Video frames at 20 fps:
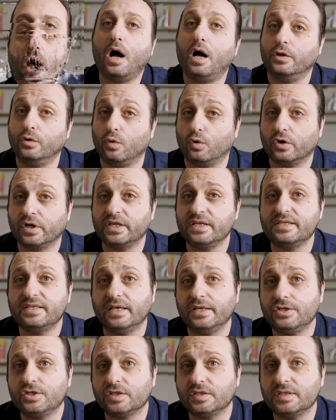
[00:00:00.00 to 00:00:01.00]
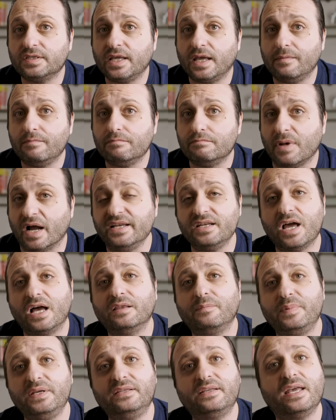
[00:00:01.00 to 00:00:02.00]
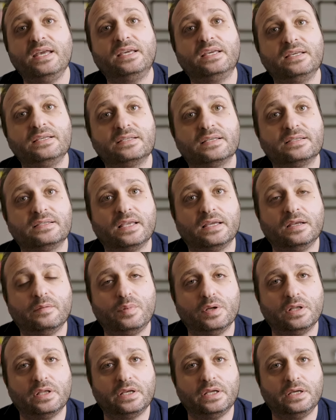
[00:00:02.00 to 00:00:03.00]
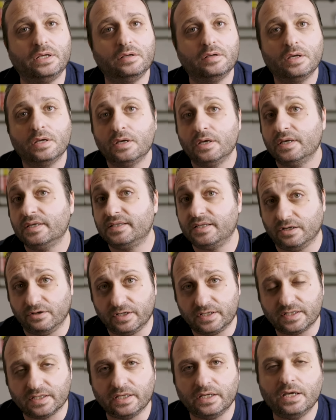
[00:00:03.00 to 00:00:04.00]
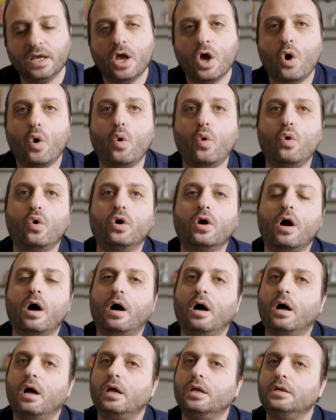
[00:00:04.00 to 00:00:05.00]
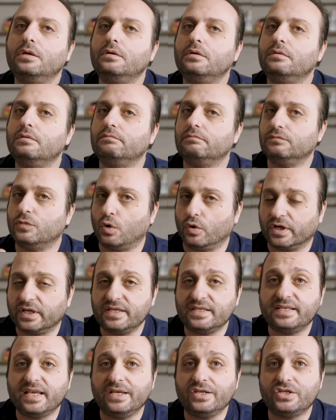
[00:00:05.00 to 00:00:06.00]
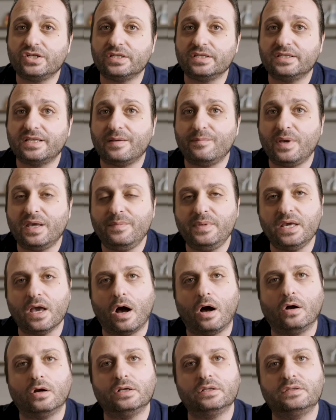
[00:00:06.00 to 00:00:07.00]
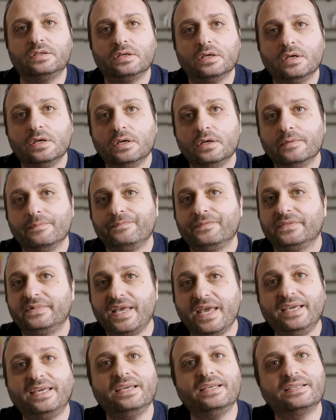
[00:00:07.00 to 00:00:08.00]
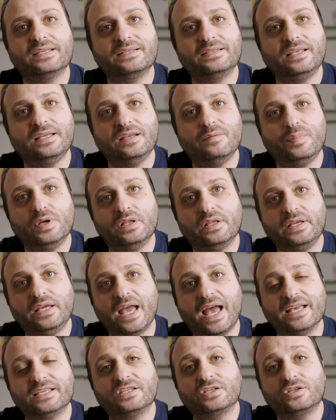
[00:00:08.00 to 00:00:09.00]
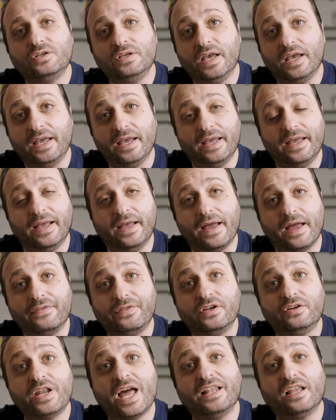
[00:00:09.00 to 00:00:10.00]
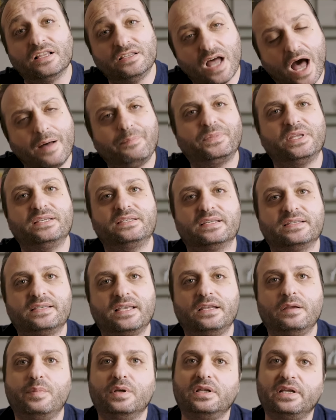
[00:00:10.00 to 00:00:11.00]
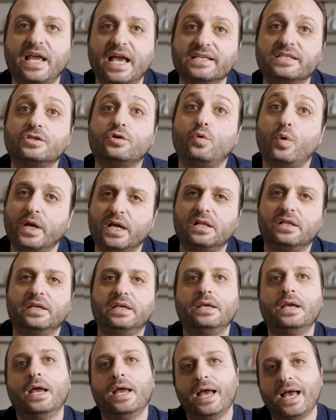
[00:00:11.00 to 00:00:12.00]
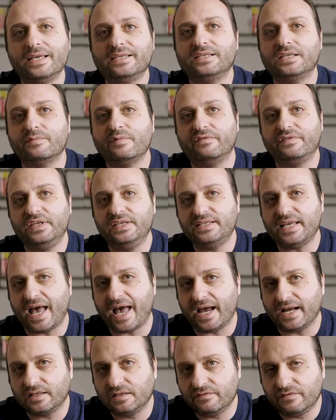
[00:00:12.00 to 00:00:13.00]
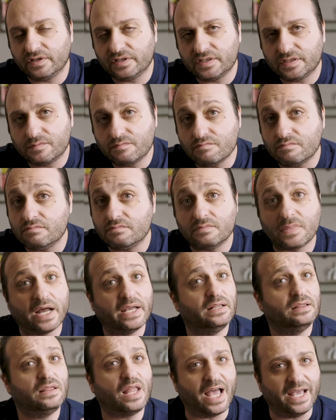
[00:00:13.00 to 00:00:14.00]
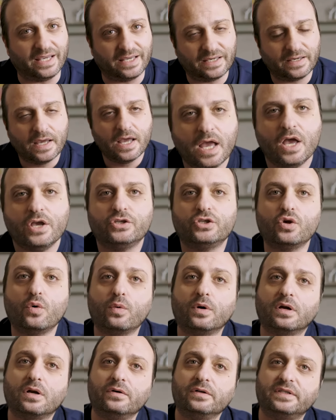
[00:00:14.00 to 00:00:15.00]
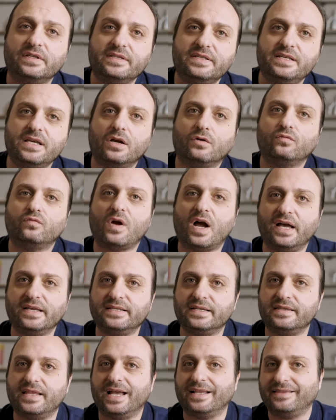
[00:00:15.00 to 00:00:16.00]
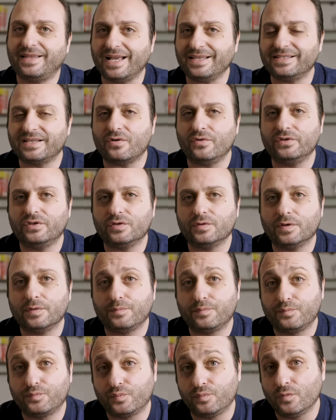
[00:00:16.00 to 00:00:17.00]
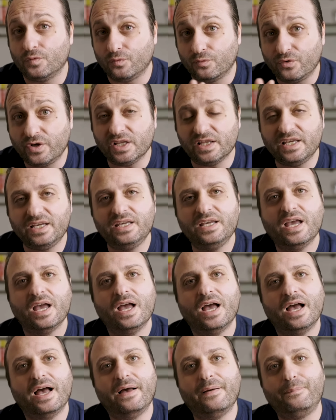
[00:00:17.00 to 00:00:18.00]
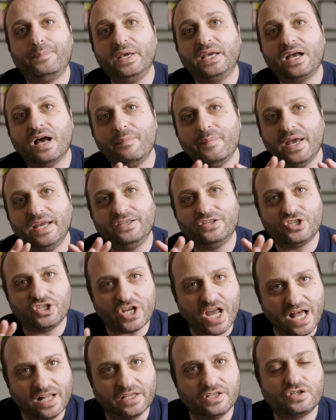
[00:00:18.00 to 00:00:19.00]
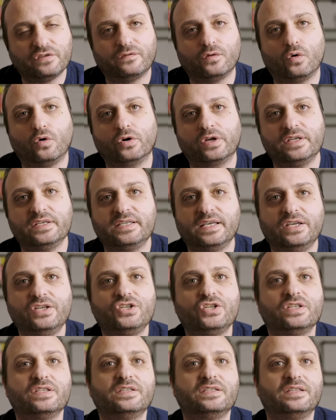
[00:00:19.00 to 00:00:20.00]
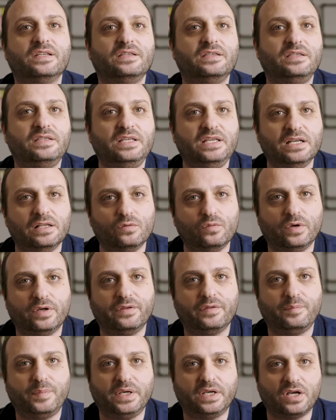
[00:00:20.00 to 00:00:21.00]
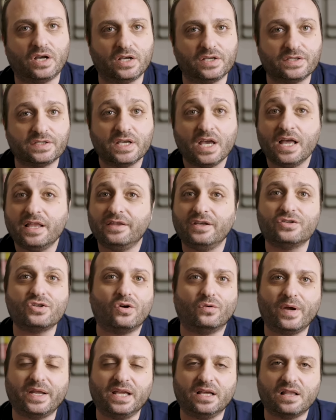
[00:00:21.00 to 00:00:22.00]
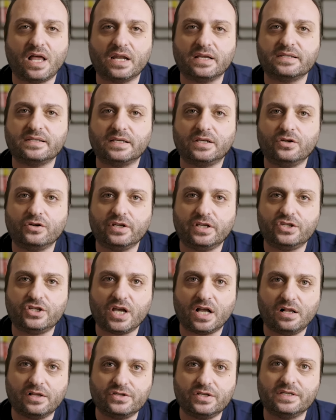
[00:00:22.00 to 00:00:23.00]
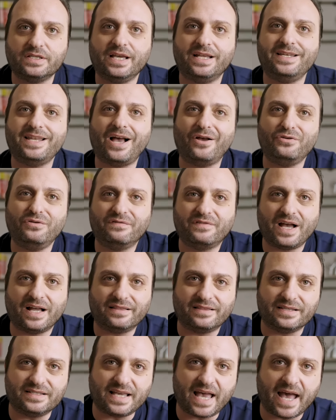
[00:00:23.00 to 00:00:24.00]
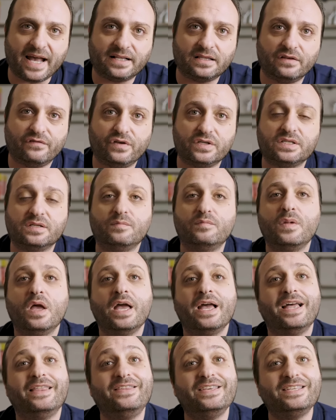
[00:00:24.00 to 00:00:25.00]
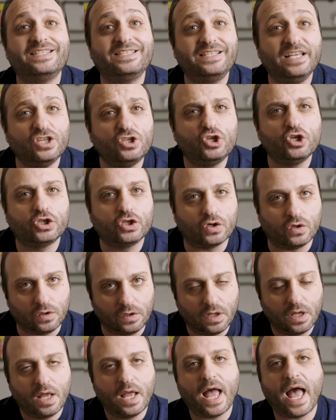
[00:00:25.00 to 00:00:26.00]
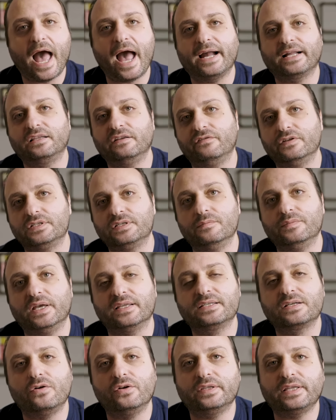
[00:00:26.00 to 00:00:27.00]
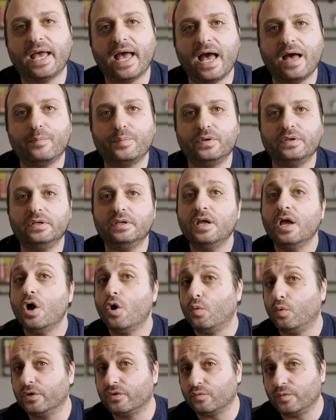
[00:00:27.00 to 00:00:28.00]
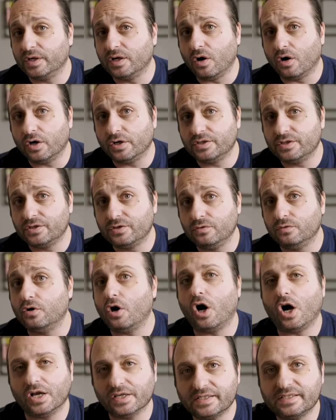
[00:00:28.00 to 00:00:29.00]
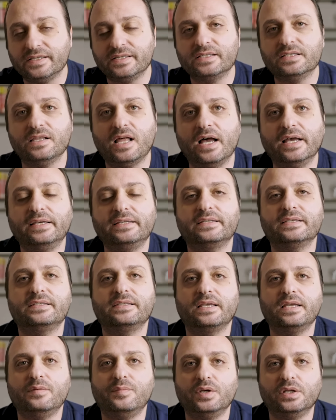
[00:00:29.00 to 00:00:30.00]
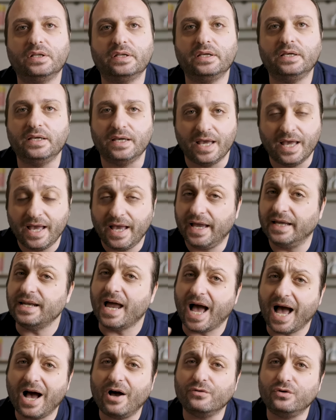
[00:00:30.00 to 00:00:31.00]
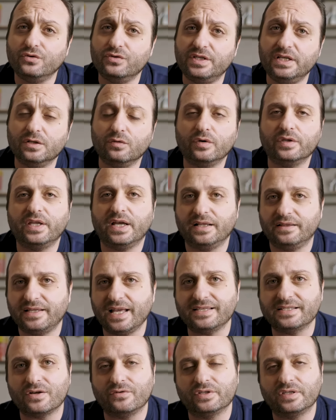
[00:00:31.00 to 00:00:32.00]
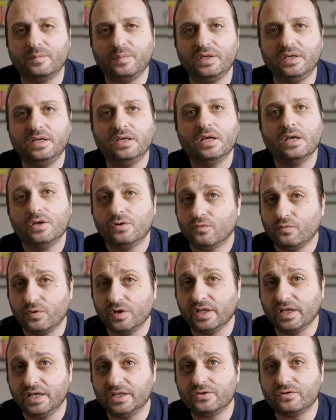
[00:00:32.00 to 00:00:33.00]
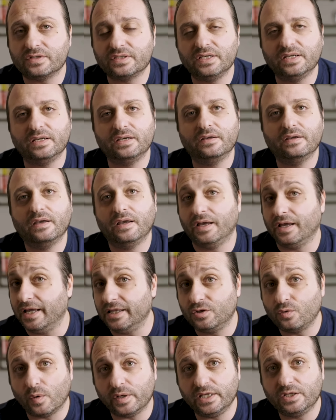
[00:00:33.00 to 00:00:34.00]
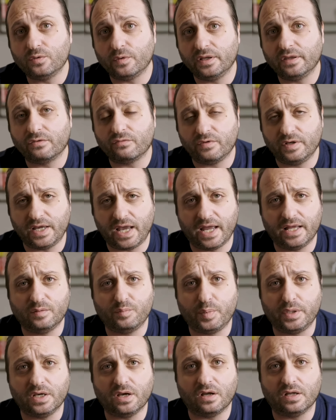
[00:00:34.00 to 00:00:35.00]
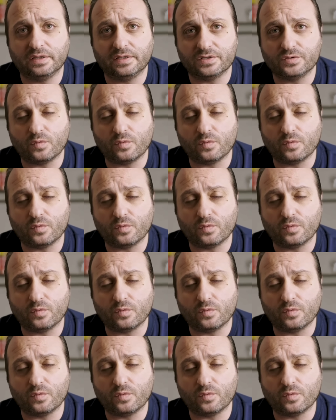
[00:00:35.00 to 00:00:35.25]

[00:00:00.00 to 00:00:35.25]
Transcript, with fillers: on organizations that might not be taking sustainability seriously or on organizations that maybe aren't taking sustainability as eh, they're not adopting sustainability as quickly as some of these hacktivists might like. So we're going to see a rise in that. That's going to really uh, become a challenge for organizations to deal with because there's already a lot of security challenges and now you've got this hacktivism, this digital hacktivism that's going to happen with regards to causes like sustainability and how you deal with that. That's going to be really interesting uh, in 2023 and beyond as